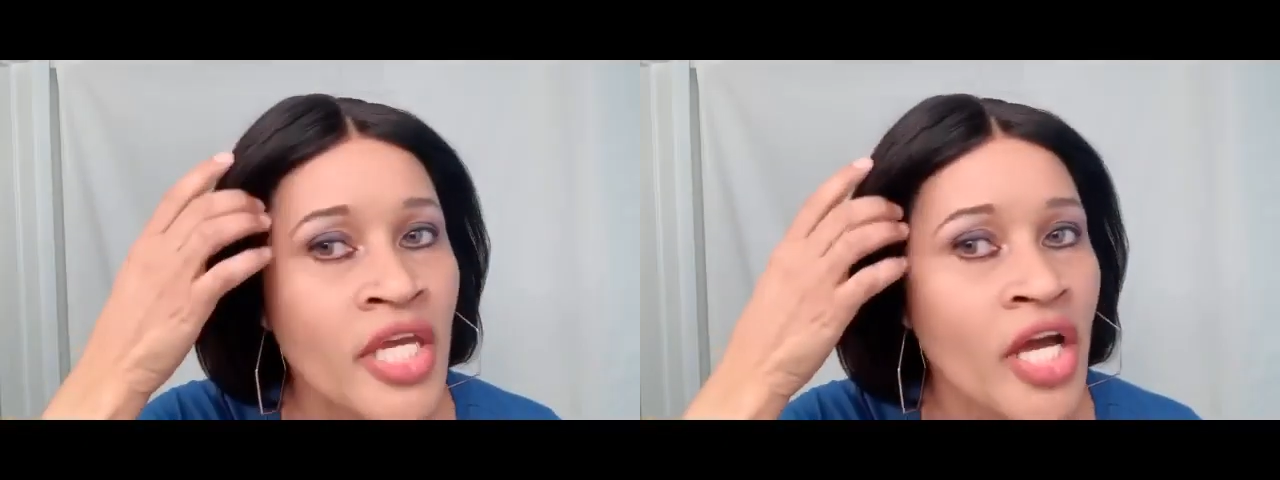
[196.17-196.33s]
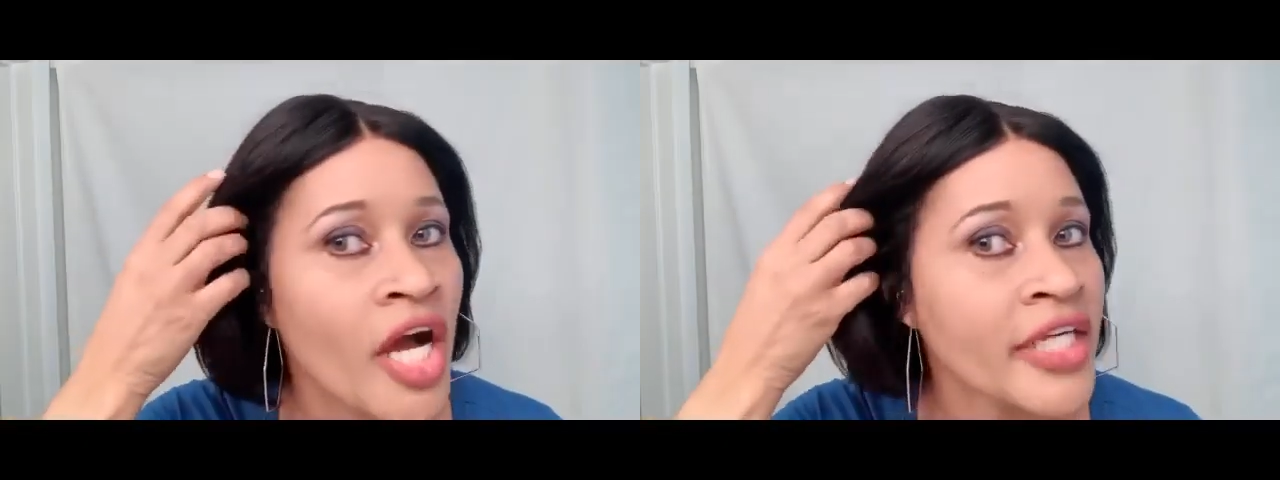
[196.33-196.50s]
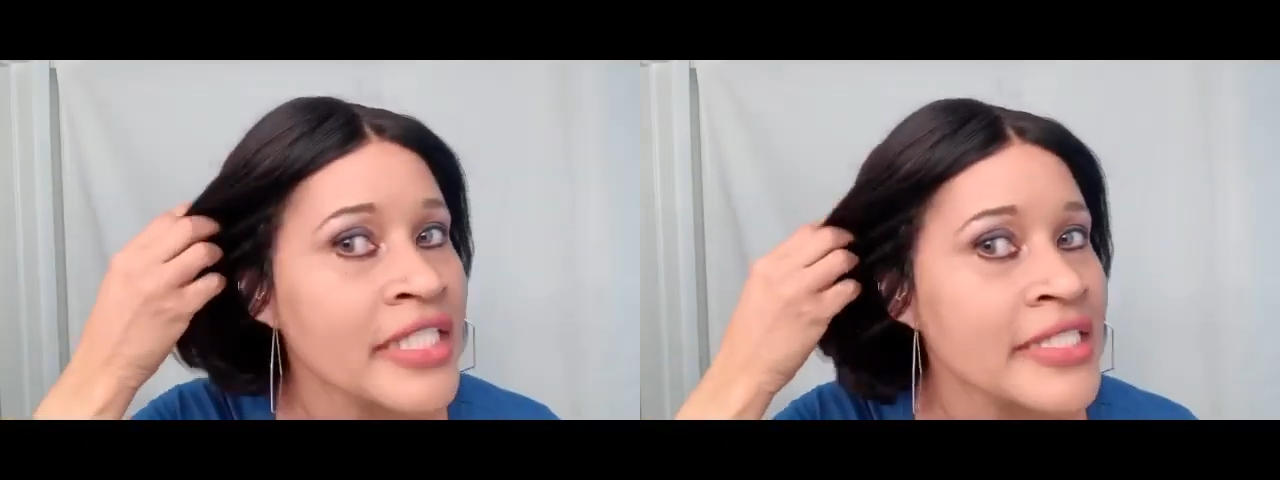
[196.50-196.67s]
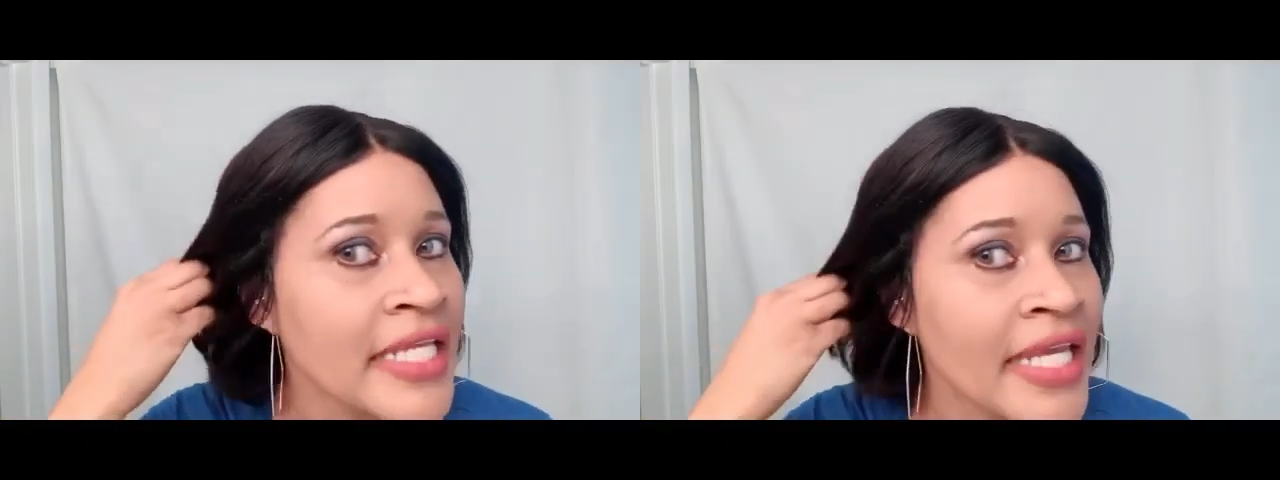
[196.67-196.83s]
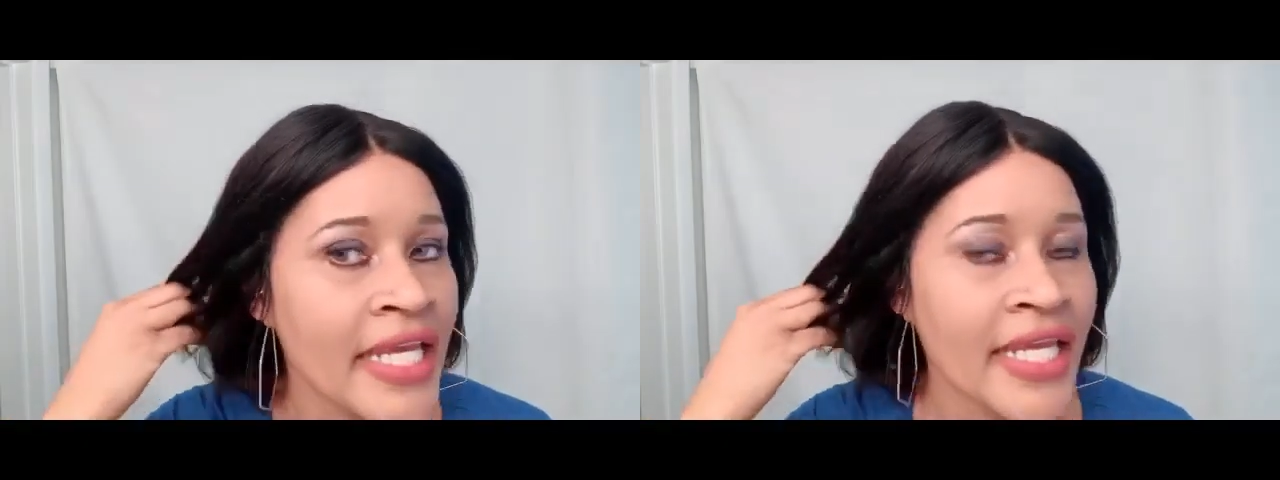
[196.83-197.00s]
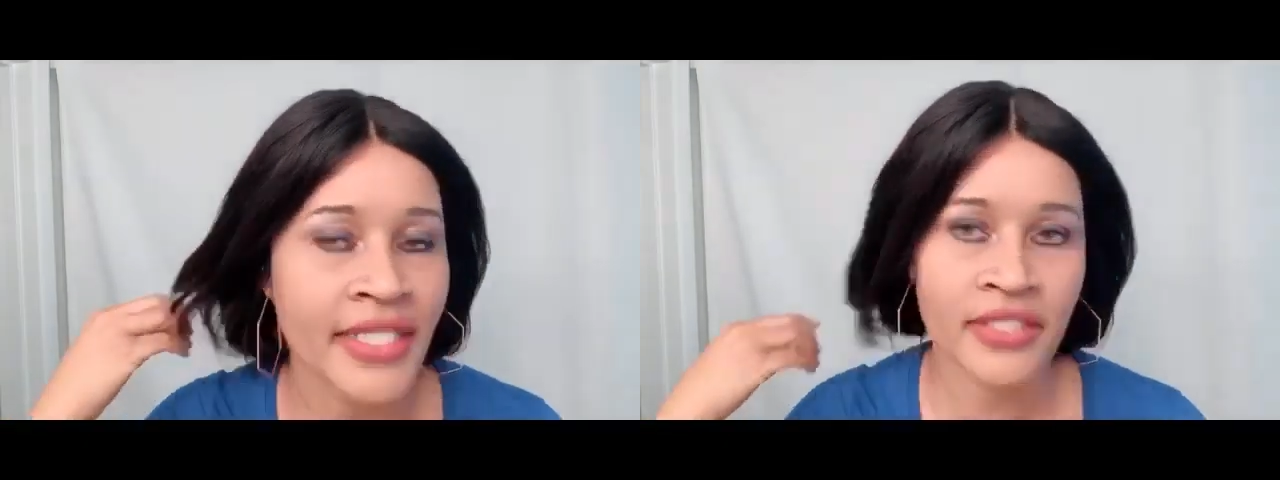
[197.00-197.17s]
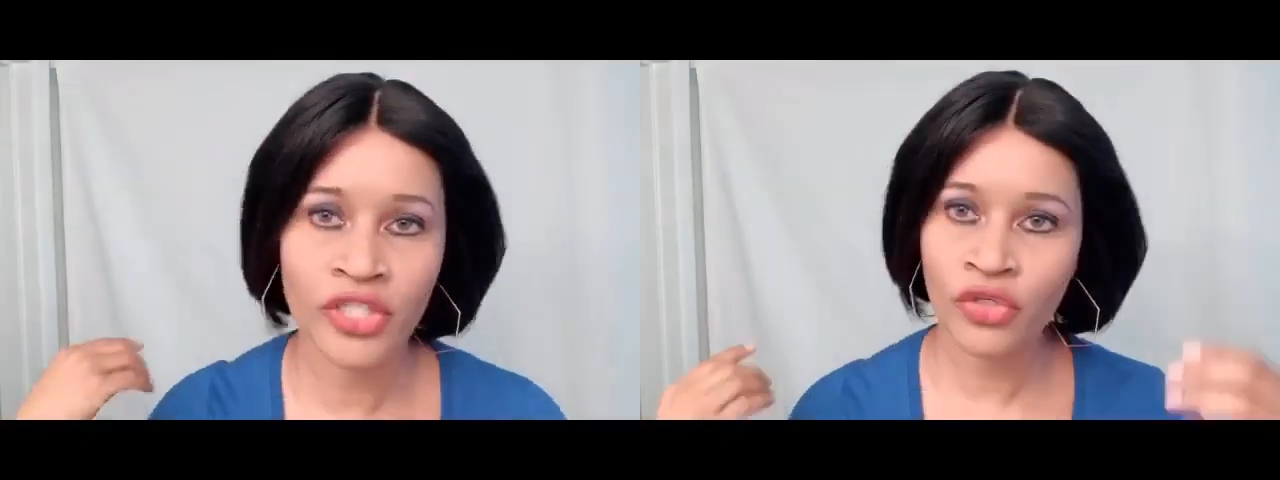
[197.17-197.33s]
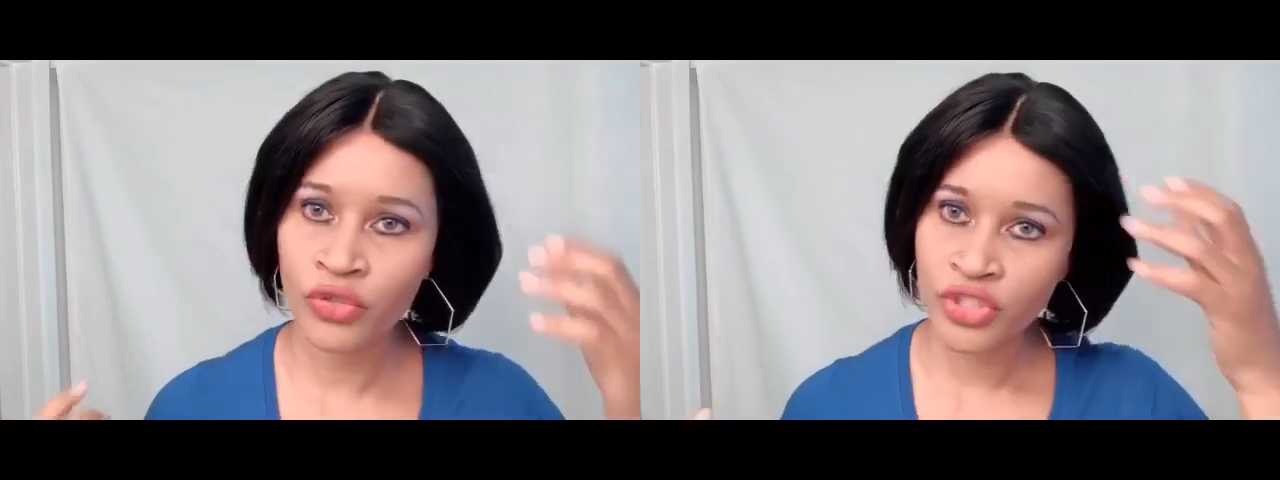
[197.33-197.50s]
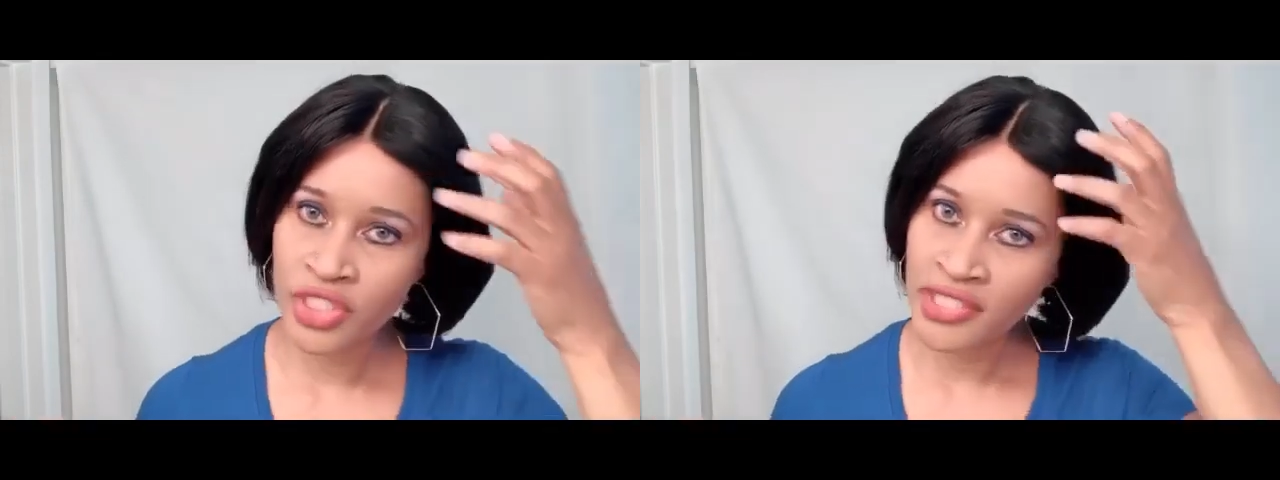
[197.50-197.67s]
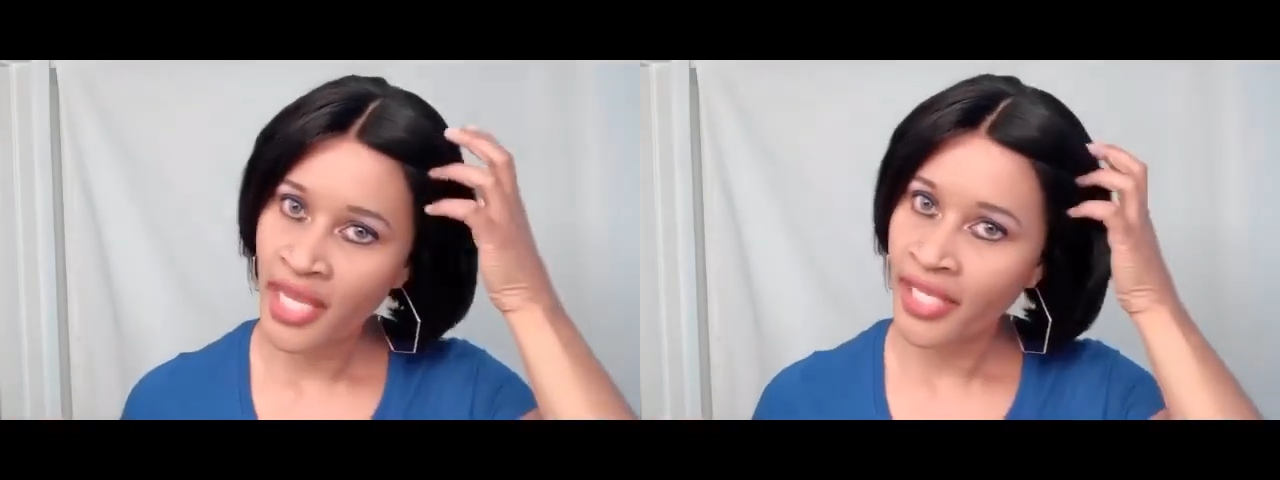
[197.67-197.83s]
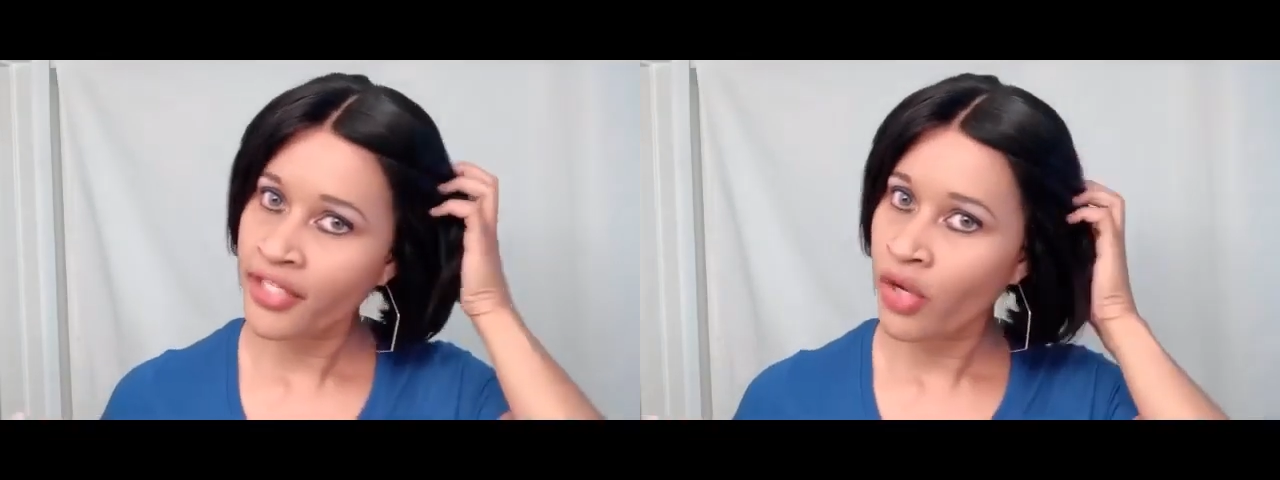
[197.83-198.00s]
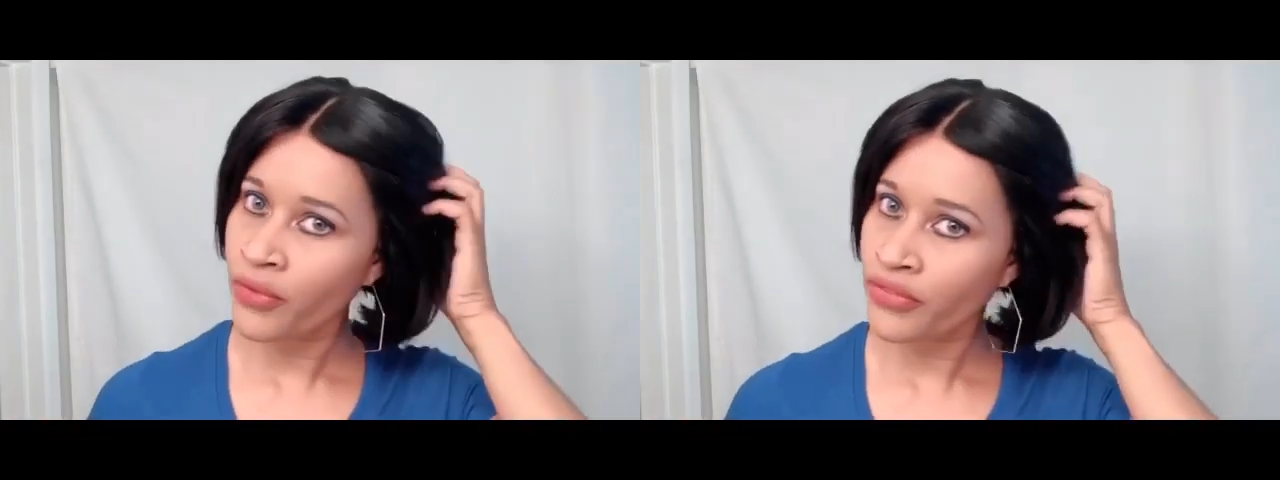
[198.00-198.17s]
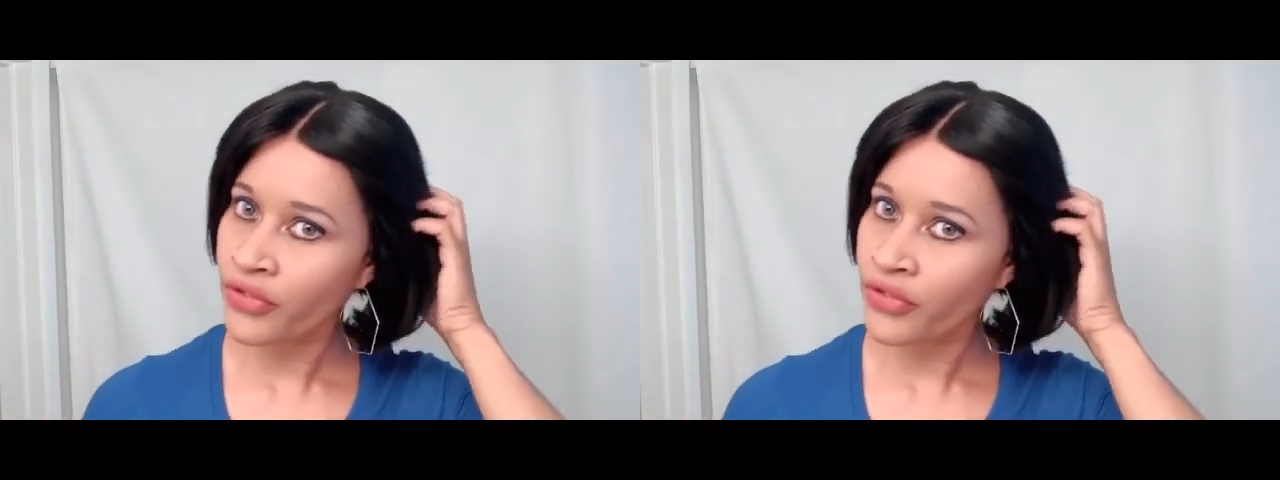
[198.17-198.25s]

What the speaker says: on a date, you know, just hanging out with